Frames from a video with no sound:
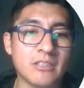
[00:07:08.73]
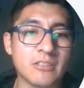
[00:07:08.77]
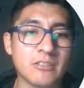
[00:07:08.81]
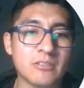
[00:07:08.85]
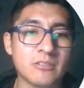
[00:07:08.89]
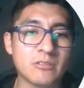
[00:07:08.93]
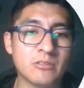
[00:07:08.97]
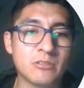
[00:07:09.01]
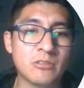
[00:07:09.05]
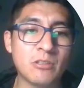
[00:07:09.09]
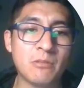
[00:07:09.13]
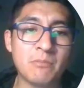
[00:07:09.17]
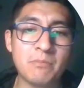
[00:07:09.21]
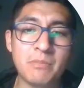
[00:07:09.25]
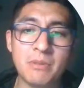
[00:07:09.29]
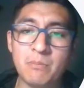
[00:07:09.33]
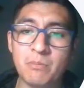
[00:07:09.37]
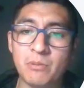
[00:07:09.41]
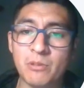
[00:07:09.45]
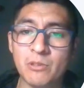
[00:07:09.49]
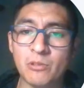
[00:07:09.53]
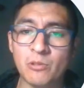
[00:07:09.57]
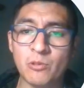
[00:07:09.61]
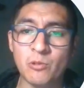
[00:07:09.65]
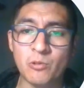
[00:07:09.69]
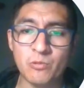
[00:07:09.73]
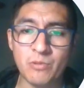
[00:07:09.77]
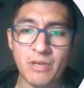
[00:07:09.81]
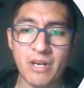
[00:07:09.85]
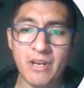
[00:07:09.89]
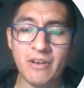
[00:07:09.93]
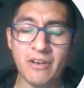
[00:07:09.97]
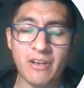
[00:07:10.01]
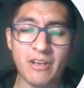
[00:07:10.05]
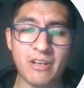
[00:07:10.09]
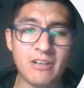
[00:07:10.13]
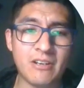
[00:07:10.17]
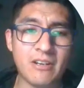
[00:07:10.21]
Some people who run
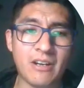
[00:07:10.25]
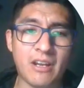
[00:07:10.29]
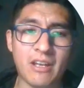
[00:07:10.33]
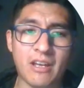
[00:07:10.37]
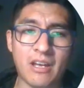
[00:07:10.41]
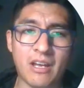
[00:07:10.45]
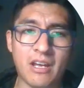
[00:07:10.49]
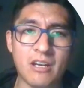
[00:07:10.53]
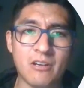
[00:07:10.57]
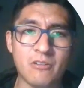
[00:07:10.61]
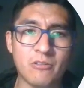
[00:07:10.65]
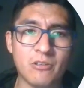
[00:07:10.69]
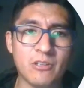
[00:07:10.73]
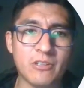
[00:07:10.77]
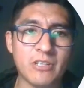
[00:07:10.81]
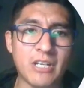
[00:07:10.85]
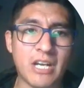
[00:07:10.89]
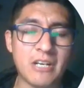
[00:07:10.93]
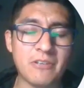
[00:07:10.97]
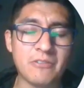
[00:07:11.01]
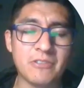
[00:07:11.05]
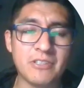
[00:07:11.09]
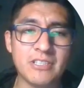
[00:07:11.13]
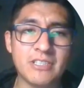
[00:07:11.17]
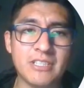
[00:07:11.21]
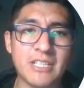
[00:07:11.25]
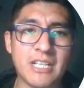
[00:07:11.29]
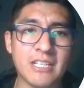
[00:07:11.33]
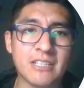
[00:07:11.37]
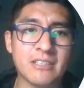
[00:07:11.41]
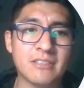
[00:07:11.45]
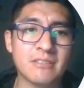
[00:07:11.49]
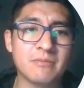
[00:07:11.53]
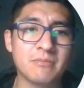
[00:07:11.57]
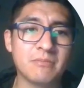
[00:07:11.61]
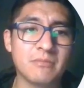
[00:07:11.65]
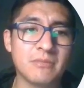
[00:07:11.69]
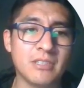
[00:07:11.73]
here, I read that
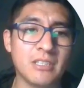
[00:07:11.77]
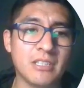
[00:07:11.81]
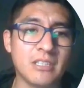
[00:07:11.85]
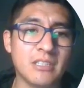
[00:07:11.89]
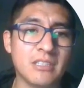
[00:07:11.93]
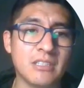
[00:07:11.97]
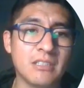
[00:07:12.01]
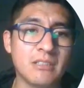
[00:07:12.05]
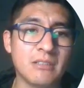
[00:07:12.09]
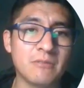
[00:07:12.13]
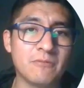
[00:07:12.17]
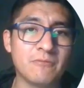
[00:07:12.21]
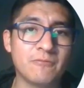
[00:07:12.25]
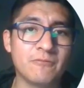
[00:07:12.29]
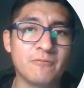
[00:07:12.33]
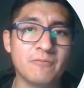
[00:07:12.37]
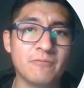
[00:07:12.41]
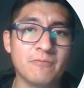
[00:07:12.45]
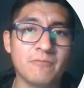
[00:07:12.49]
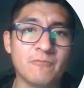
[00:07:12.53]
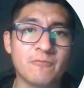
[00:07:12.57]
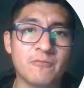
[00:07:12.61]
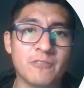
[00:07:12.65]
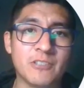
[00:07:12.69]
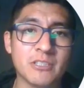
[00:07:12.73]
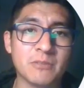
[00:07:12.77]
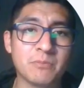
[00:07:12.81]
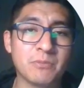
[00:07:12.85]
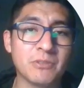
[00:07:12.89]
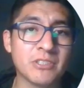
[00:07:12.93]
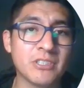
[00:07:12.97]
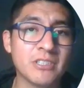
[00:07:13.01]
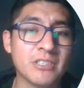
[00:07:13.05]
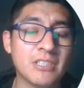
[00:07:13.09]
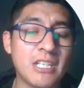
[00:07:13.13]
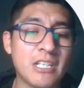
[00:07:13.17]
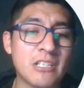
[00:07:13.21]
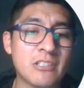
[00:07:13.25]
in the first
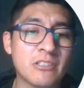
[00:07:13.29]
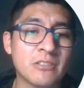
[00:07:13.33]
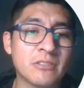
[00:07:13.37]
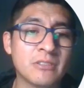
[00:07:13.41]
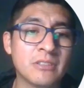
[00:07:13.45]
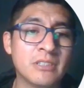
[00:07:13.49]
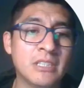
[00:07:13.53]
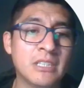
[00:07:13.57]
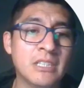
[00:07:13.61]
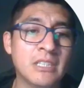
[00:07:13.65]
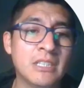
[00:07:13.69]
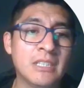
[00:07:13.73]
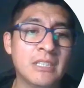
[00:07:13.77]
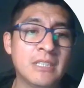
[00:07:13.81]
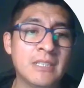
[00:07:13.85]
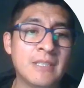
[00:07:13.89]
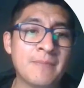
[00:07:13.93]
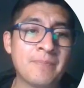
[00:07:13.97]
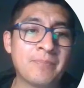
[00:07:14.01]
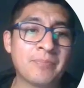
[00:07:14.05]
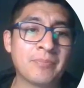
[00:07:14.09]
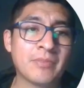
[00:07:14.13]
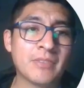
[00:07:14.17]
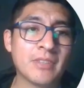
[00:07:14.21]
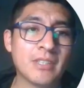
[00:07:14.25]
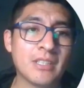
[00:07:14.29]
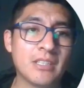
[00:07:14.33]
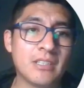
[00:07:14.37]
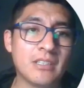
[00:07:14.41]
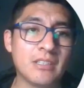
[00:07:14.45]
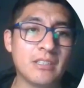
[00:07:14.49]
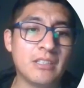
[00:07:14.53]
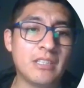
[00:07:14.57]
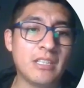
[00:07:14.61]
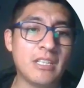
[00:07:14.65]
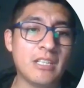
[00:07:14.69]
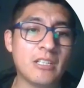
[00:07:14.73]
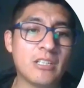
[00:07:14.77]
presentation,
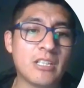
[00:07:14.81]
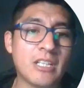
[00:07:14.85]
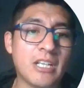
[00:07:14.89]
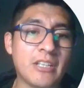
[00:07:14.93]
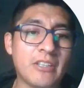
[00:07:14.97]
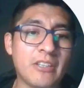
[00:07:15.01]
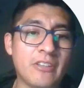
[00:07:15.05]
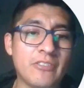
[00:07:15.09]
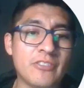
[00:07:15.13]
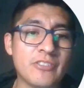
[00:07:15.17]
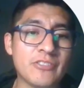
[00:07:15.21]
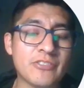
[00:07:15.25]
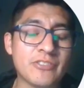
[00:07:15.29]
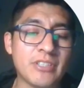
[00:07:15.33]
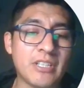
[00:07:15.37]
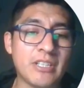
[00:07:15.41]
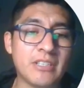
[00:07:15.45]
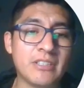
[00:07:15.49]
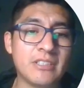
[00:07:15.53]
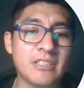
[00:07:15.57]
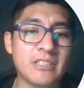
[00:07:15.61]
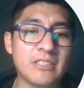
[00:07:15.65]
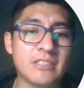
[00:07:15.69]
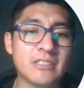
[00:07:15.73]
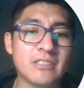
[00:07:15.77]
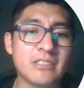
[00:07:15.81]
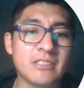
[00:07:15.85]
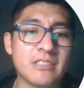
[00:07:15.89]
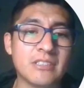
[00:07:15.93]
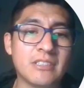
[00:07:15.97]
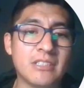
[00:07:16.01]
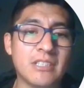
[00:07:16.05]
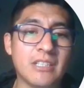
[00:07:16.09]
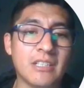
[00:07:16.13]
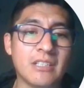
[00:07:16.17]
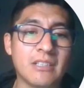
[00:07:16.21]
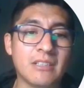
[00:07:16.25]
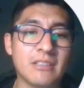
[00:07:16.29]
they can understand this is
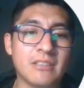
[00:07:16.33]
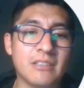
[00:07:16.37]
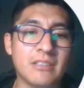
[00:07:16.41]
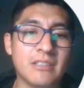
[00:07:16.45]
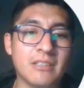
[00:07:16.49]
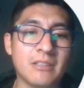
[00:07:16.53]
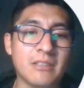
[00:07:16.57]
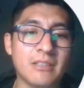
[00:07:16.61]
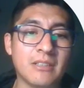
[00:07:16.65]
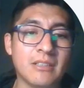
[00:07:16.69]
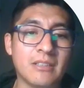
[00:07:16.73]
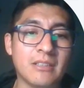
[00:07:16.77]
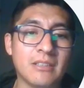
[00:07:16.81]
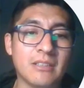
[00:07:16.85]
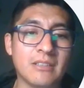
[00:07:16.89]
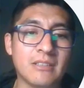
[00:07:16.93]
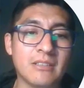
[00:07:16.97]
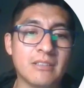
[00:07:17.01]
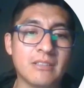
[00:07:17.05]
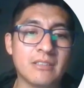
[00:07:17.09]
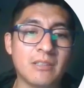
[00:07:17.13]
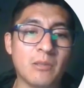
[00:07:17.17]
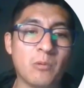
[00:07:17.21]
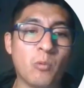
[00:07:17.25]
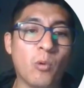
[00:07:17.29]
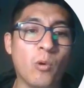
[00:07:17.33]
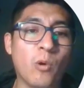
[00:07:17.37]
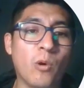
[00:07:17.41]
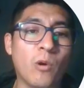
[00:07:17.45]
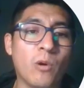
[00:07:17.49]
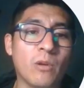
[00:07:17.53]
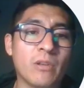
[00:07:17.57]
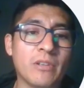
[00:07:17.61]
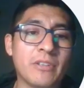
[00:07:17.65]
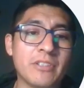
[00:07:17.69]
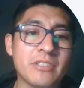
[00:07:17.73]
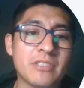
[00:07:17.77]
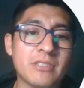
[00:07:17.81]
the
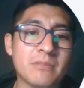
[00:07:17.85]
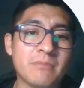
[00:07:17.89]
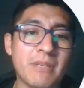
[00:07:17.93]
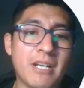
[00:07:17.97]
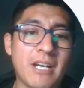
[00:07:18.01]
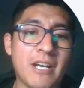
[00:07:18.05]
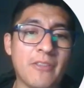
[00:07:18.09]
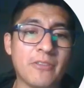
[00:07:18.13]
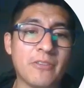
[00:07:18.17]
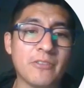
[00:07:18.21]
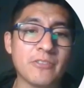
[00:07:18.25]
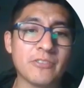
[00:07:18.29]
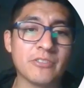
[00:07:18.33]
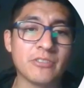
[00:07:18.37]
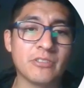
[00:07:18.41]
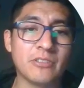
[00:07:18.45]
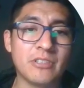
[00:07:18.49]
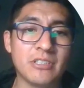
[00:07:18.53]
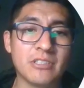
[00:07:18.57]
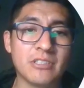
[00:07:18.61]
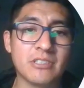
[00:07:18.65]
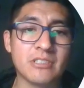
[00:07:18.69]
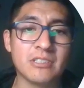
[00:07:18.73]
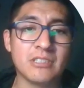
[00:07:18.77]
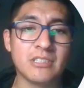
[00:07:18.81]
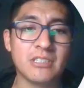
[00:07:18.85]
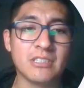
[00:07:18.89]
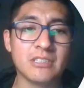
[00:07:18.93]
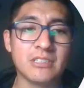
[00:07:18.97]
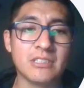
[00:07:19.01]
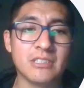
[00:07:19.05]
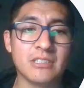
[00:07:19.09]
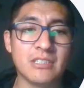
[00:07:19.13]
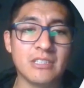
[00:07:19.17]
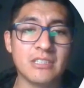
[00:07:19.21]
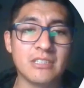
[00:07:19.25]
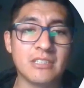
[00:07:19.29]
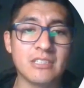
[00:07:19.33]
wall in the marathon. So
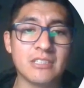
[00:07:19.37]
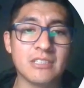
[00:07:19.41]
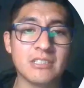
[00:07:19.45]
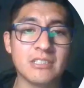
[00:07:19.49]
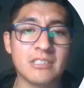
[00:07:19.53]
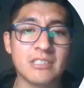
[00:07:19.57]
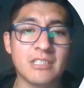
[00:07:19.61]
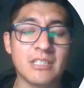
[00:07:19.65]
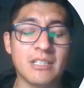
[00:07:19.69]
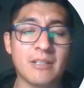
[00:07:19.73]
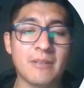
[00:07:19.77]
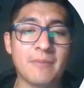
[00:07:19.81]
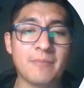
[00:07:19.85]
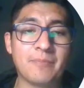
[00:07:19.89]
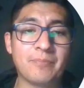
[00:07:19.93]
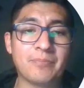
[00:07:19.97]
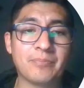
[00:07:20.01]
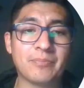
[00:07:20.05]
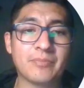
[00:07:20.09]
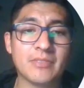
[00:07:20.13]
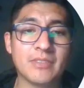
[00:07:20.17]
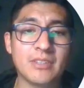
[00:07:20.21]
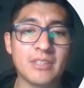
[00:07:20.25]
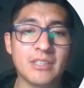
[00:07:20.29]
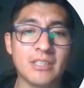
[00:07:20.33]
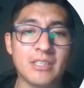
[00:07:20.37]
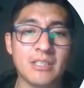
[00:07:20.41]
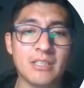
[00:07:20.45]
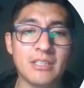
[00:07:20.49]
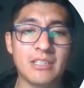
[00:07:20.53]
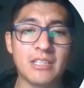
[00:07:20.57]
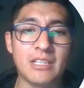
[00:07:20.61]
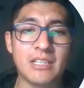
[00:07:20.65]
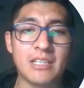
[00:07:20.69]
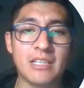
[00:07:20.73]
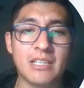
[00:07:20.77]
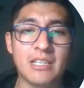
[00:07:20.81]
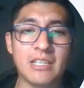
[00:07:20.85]
this is
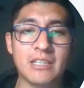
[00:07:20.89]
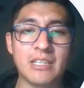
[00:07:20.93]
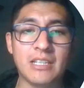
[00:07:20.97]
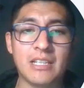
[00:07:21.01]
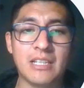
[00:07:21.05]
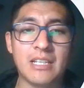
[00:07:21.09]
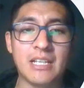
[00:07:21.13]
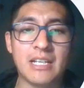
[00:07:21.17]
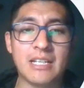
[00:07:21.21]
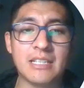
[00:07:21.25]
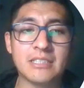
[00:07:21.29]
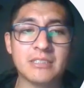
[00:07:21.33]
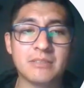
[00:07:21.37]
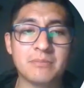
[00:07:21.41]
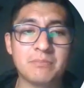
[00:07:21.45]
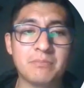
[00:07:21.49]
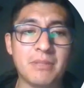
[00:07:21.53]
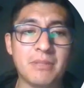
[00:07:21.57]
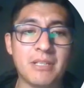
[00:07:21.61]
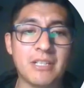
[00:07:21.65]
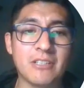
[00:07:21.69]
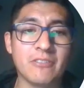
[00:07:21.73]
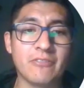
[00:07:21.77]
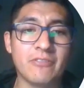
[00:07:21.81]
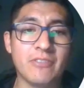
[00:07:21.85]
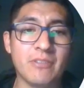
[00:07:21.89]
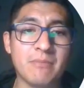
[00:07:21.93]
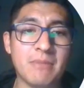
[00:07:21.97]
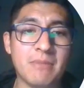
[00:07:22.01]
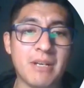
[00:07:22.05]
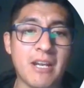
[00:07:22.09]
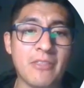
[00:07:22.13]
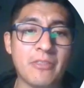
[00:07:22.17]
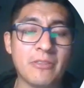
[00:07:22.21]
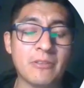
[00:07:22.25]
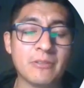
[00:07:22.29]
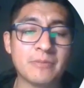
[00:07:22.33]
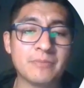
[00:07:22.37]
the last part of the marathon.